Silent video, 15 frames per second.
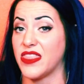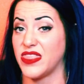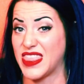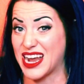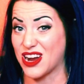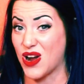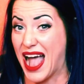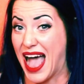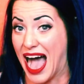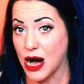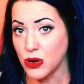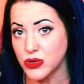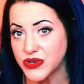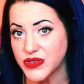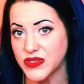their
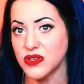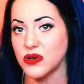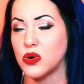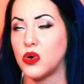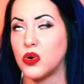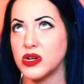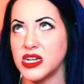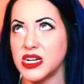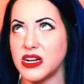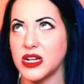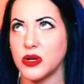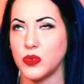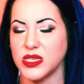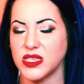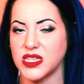owls, their ordinary
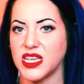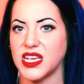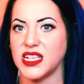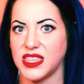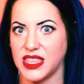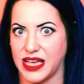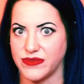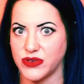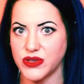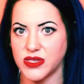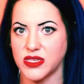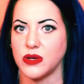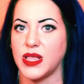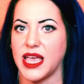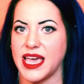wizarding levels,
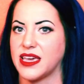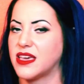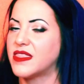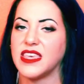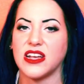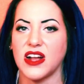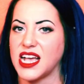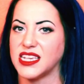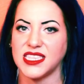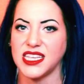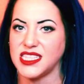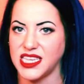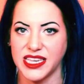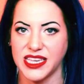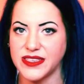so like their
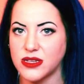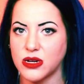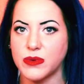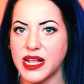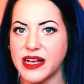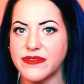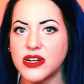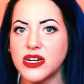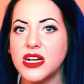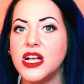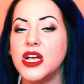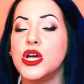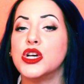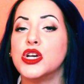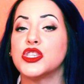SATs or whatever.
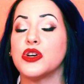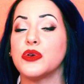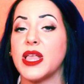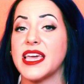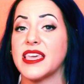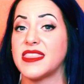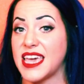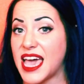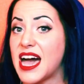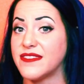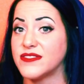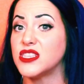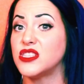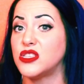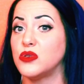So like they have
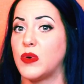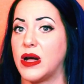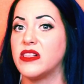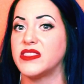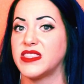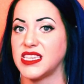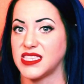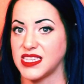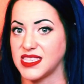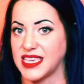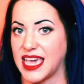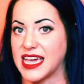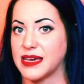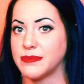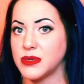to do well on these
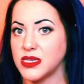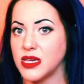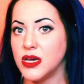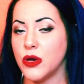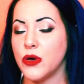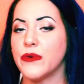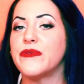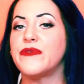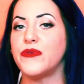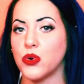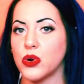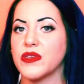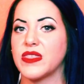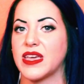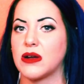exams
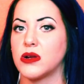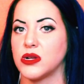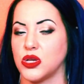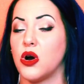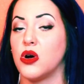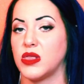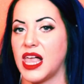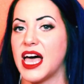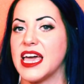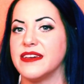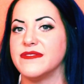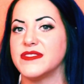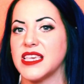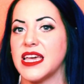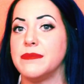for their adult
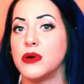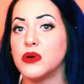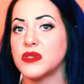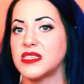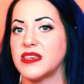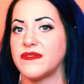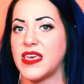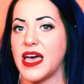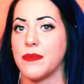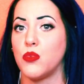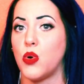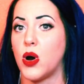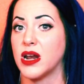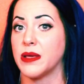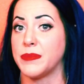lives. And most of them
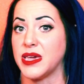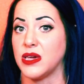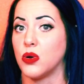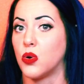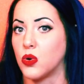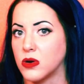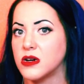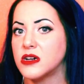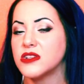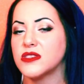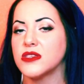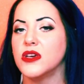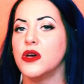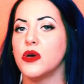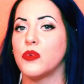want to be
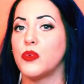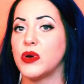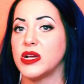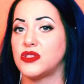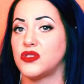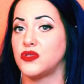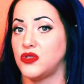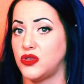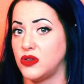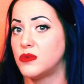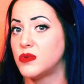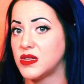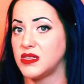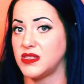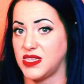Aurors, which do
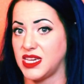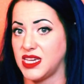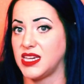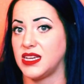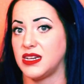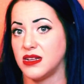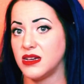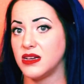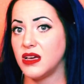indeed